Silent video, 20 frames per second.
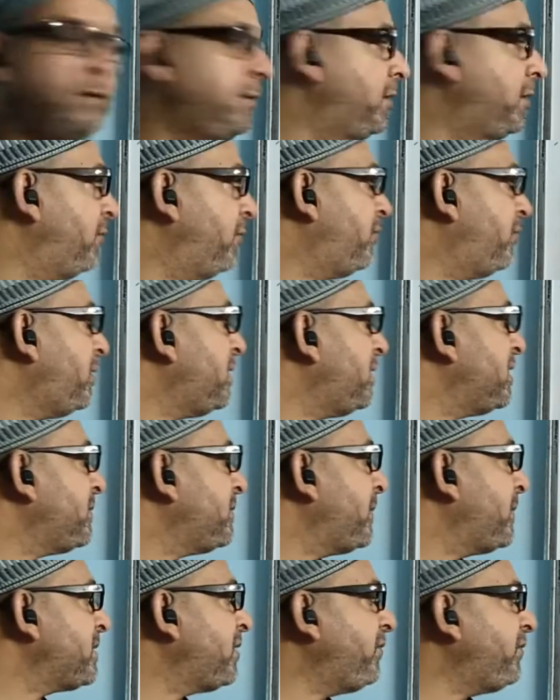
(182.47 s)
The word
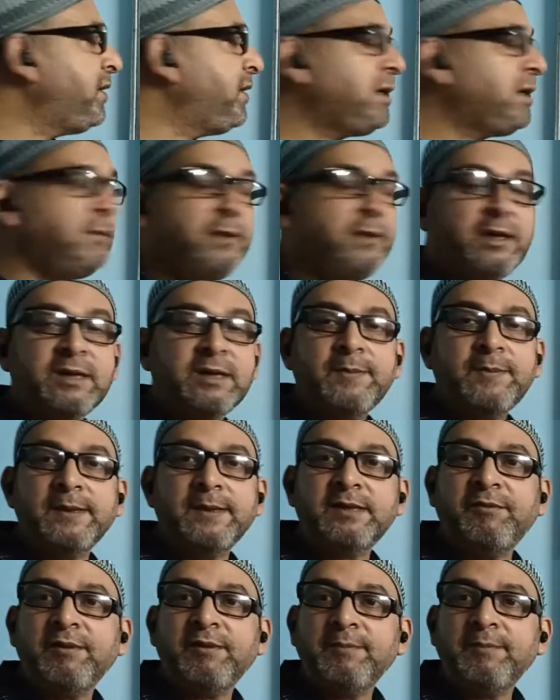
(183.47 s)
specific coming,
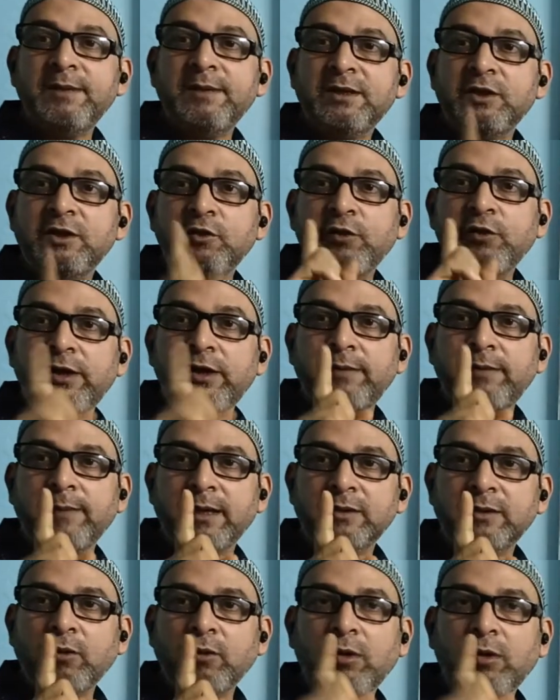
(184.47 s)
specific means unit
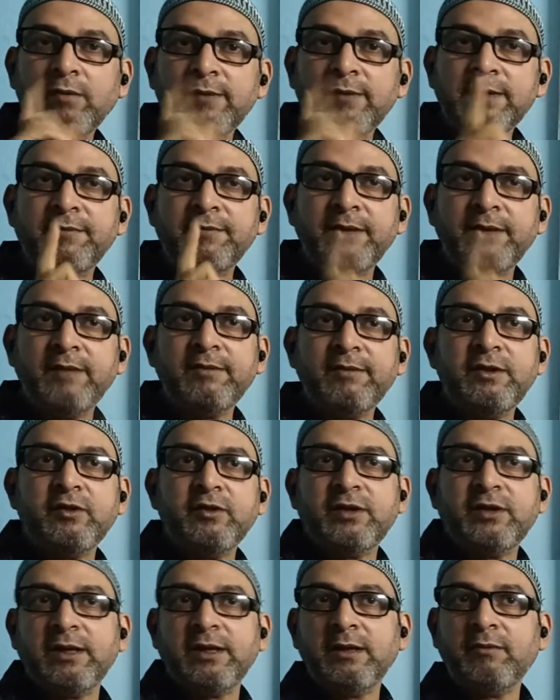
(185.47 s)
mass. Always whenever
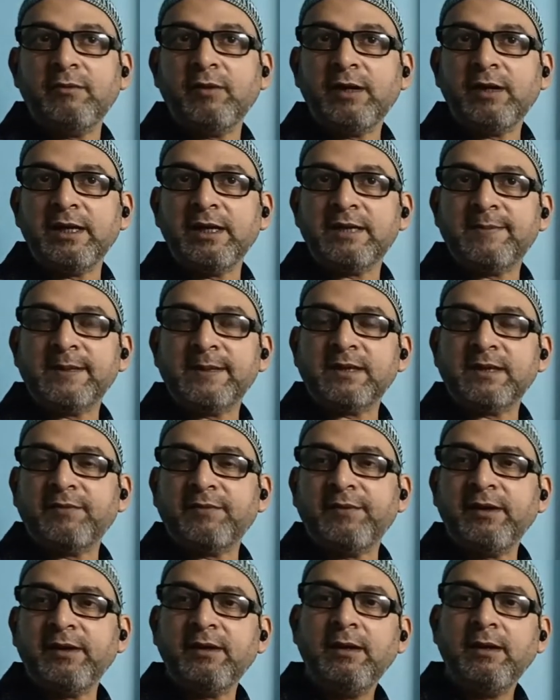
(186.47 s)
you see the word
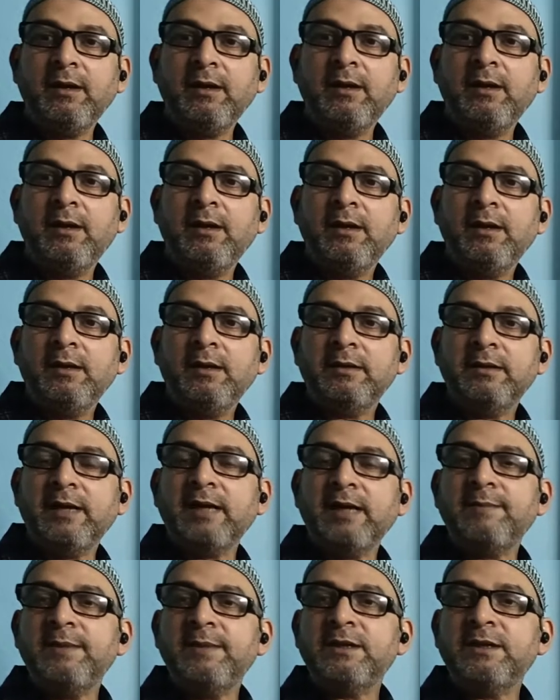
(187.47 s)
specific,
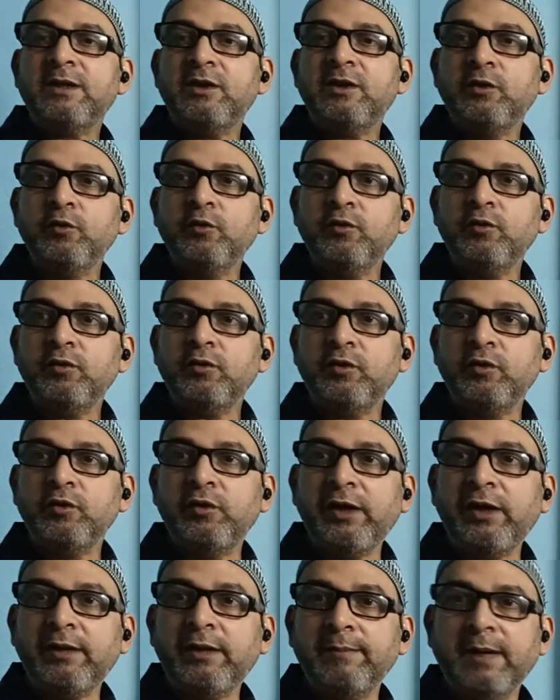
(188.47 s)
that means
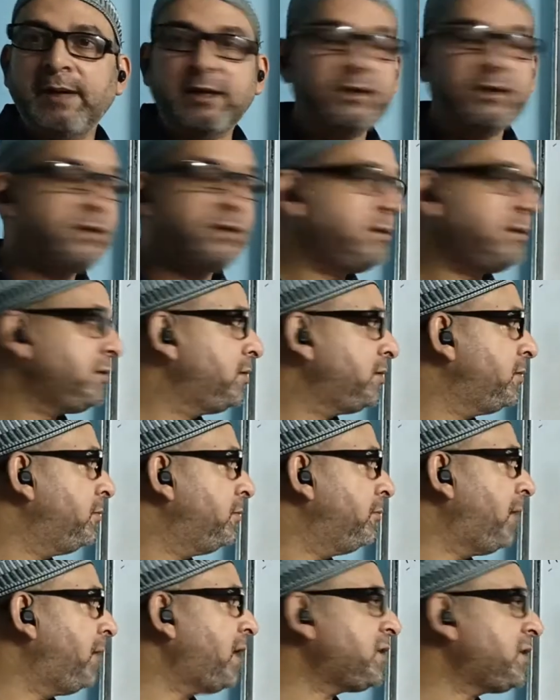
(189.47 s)
unit mass.
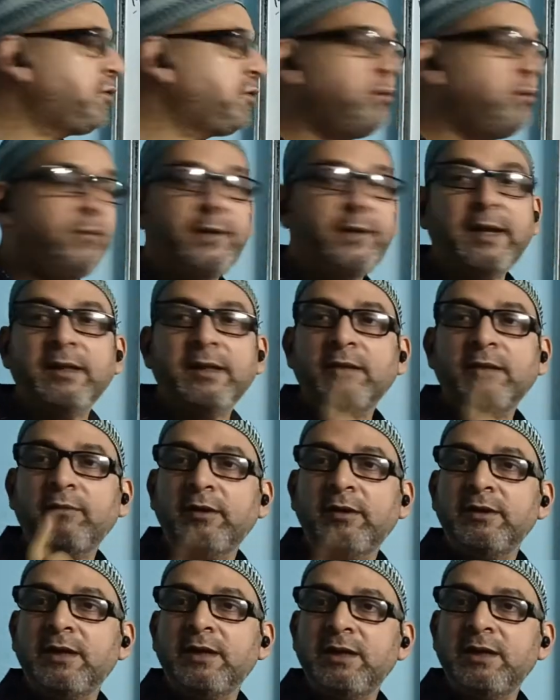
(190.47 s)
Mass should be either
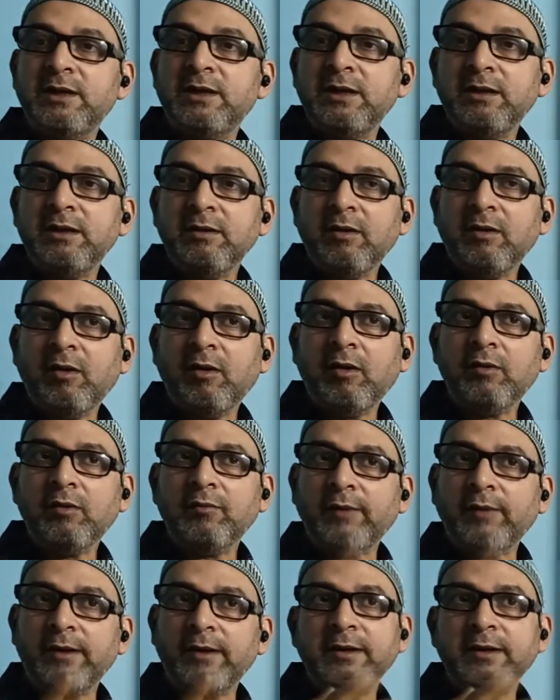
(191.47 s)
1 kg
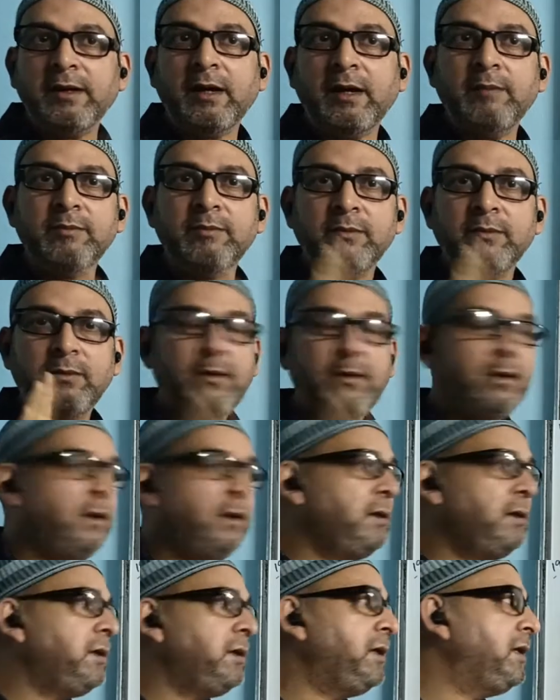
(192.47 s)
or 1
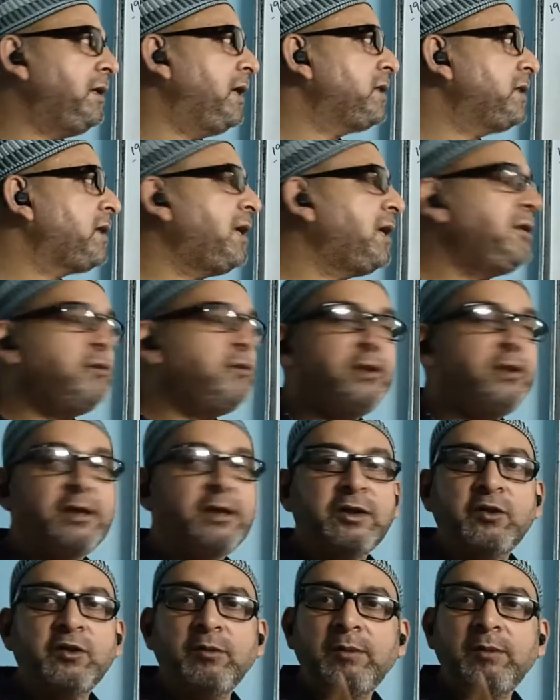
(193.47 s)
gram. In SI
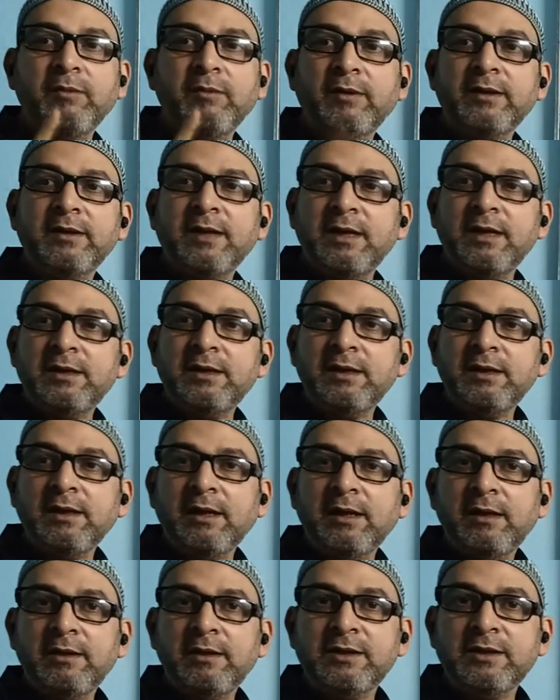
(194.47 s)
unit it should be 1 kg
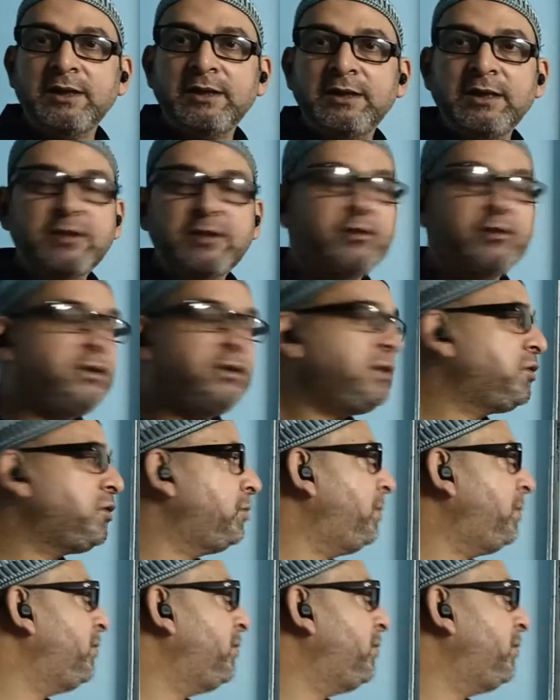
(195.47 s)
and in CS unit it should be